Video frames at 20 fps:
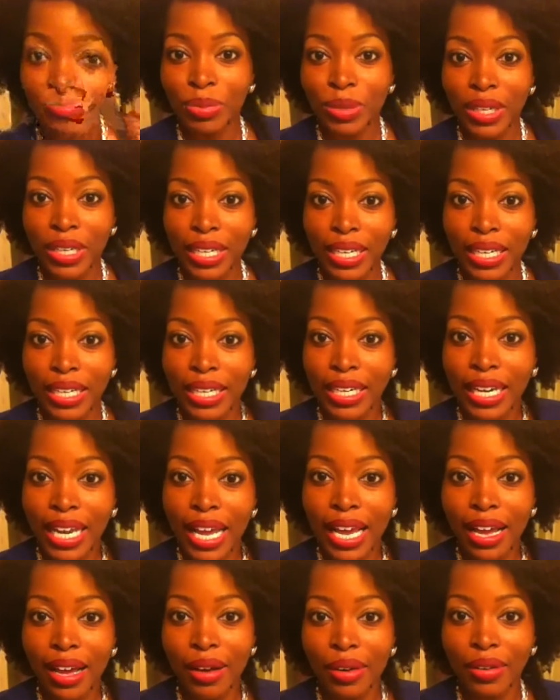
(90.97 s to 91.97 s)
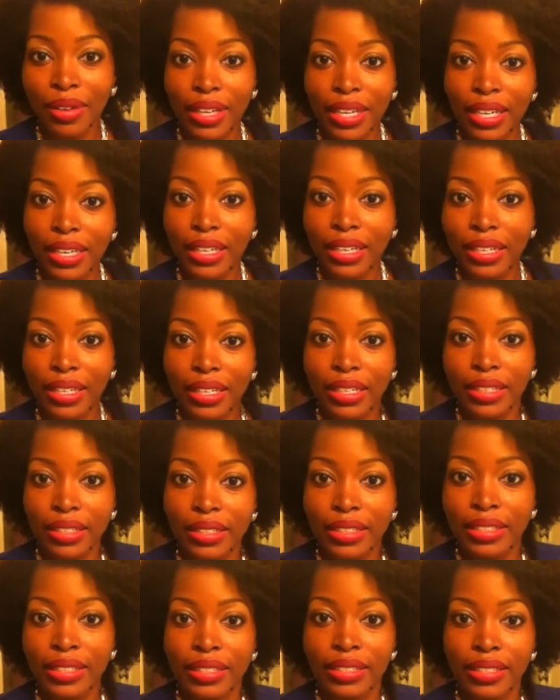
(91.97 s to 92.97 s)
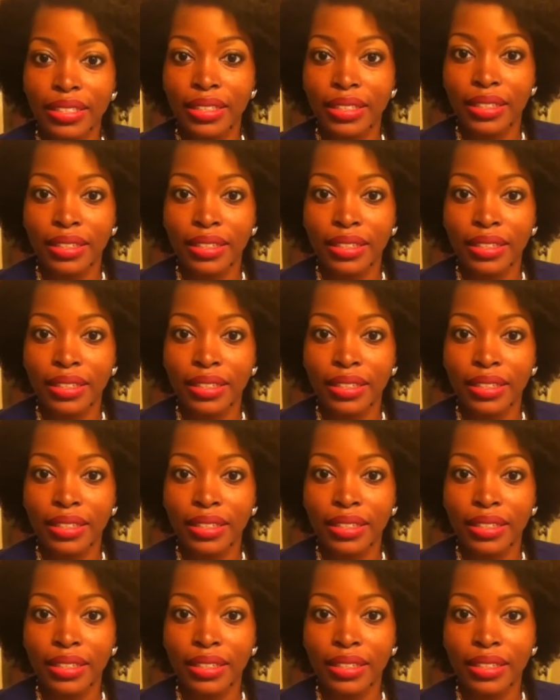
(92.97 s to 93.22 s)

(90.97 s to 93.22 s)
But now it is